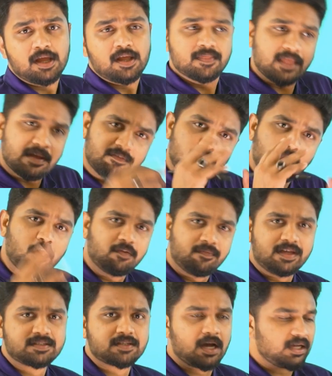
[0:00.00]
They will
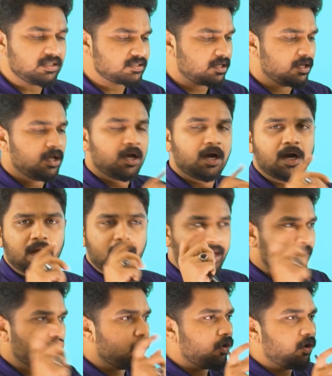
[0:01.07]
always ask a
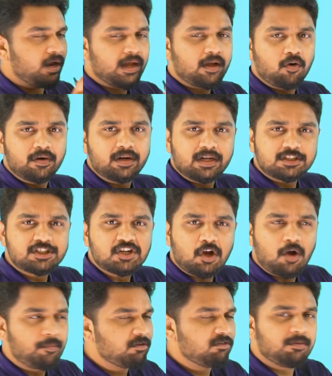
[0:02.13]
coordination
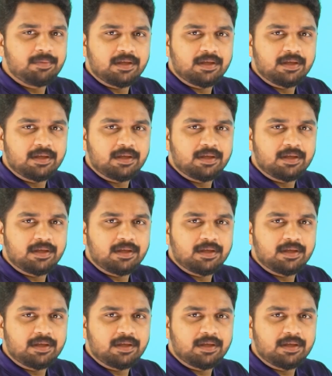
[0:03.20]
compound will be